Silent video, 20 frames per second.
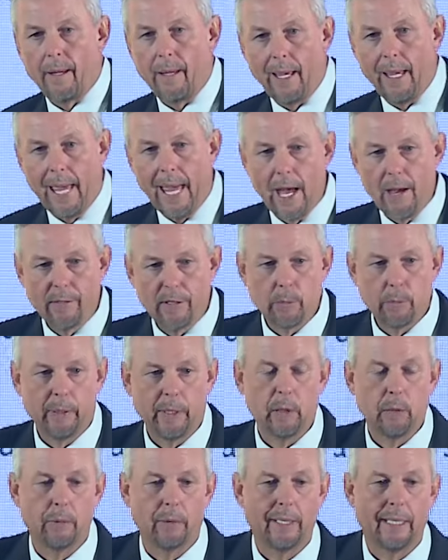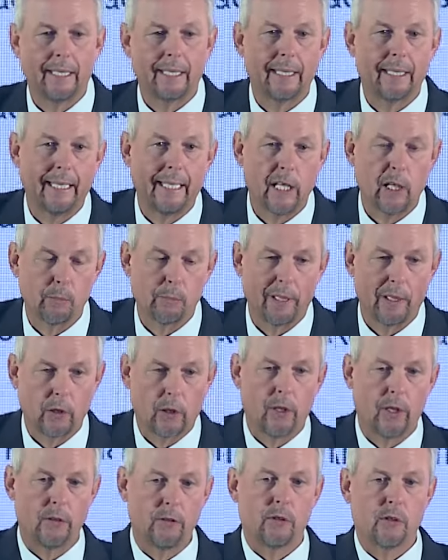having people that can help our
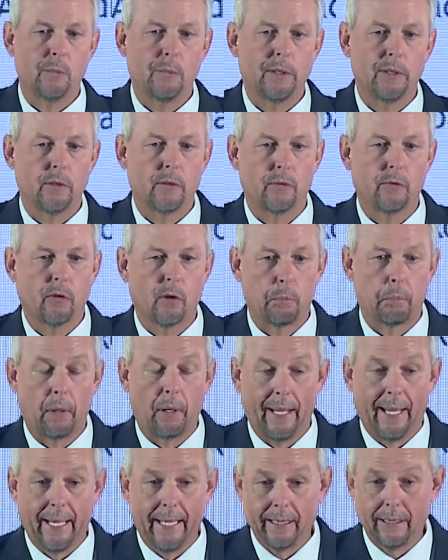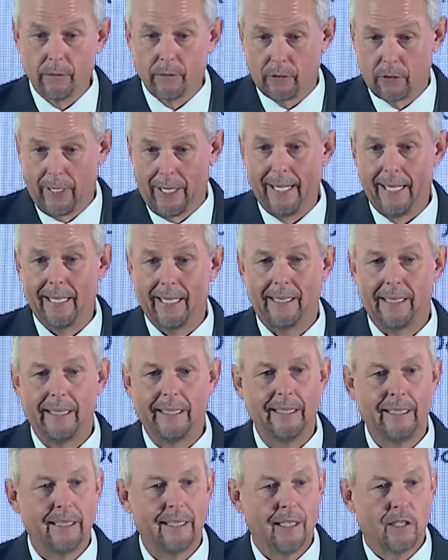customers plan for AI,
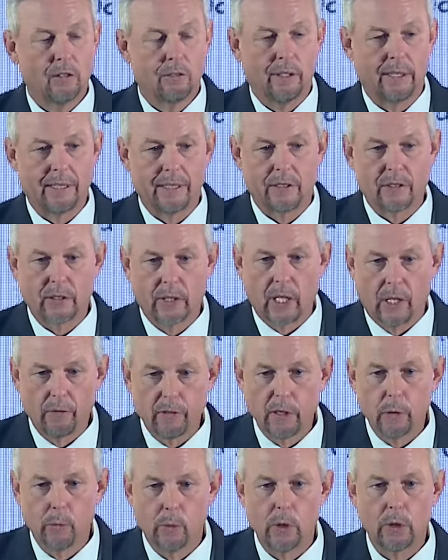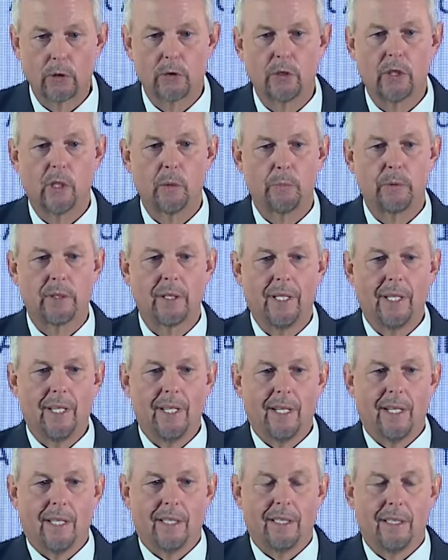run discovery workshops,
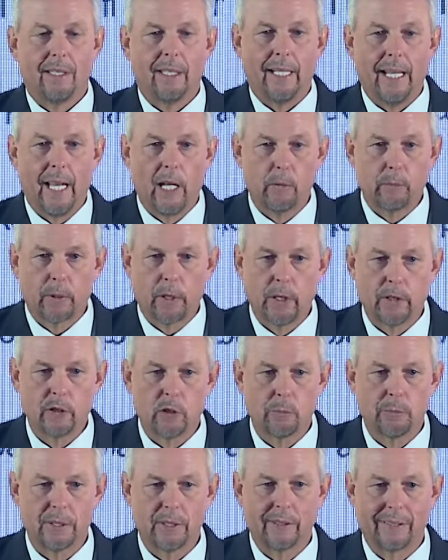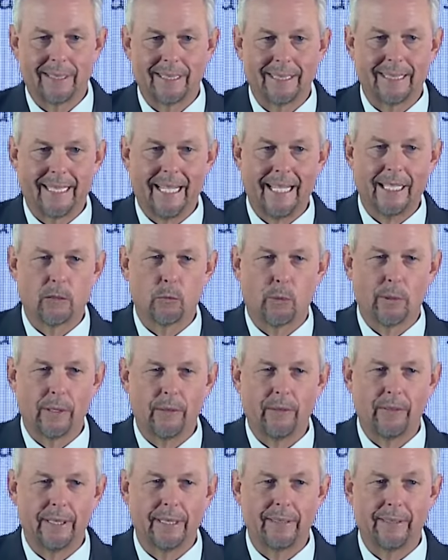help customers understand what are
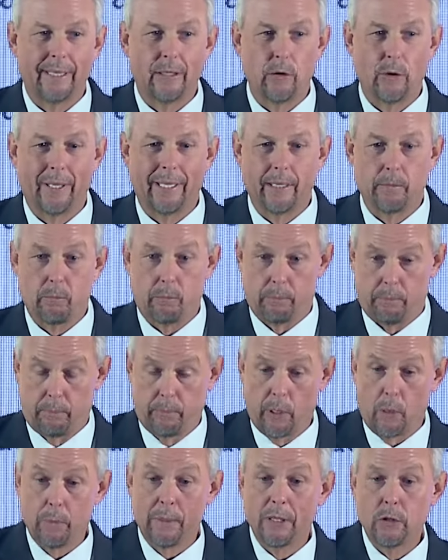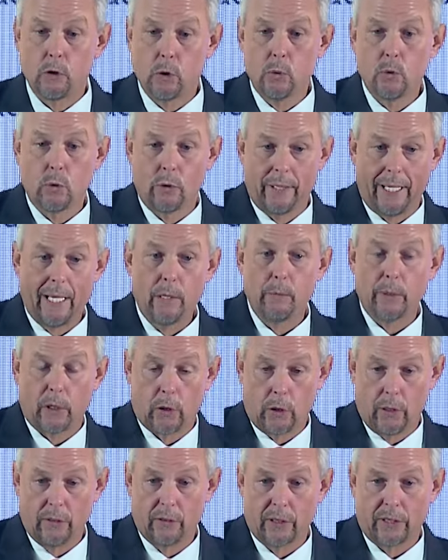things that you can probably do today with
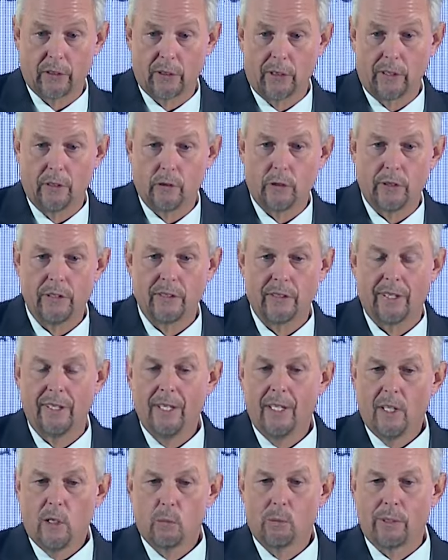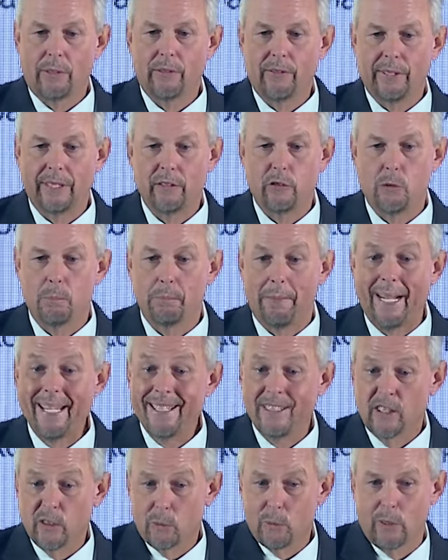current technologies, what are things you might
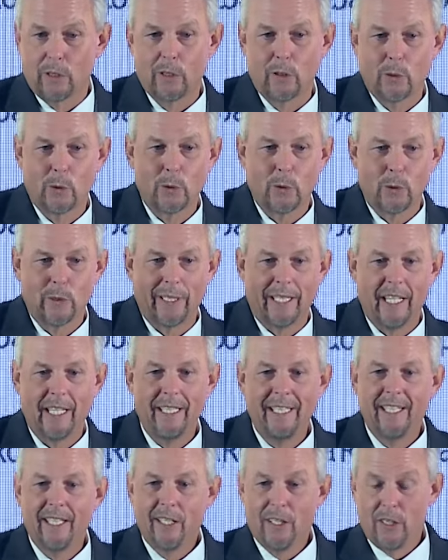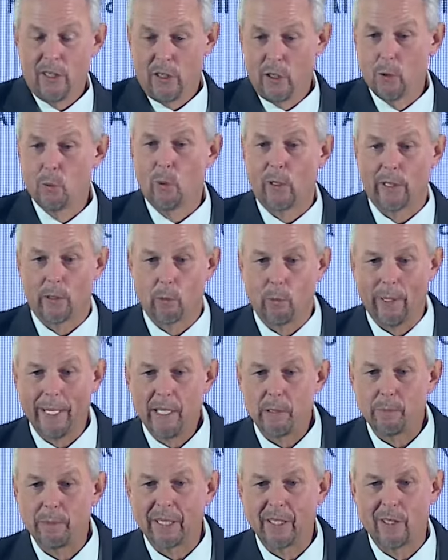not want to do today, you want to
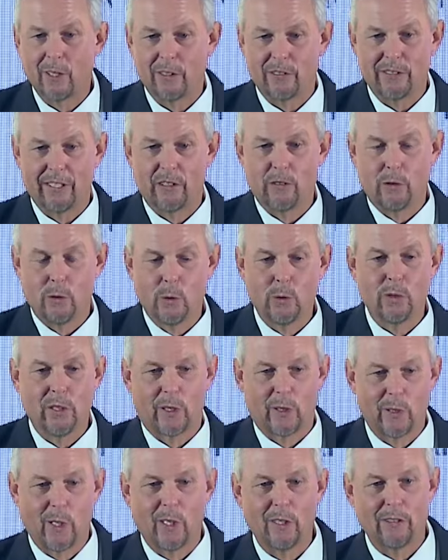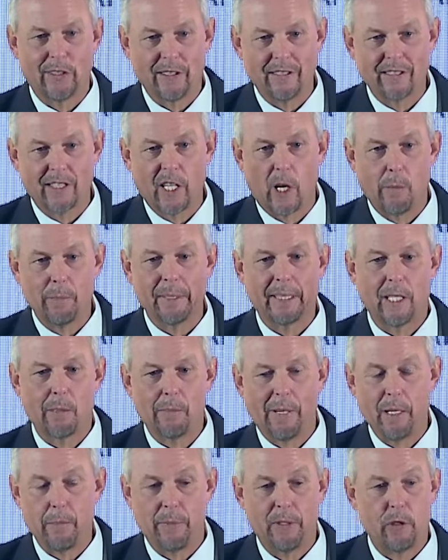wait because there's new technologies coming that
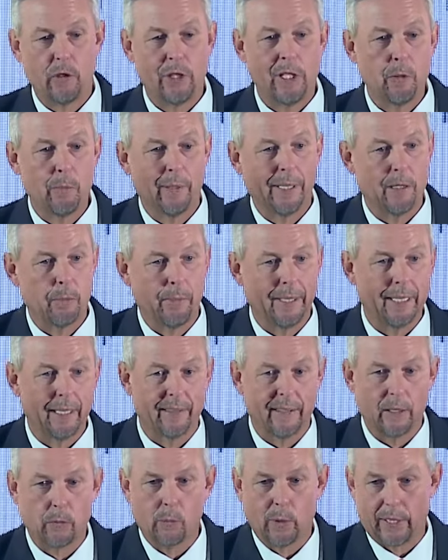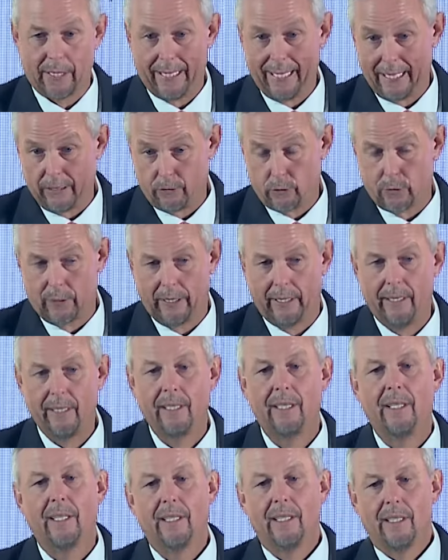might be cheaper and better than what it has today.
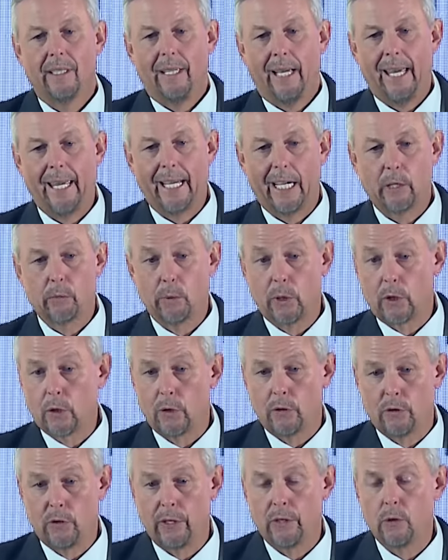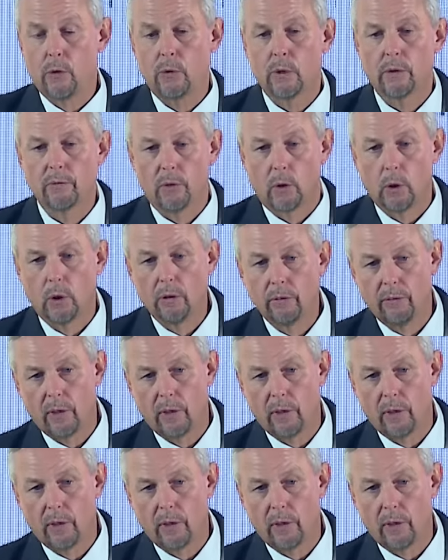AI will continue to evolve,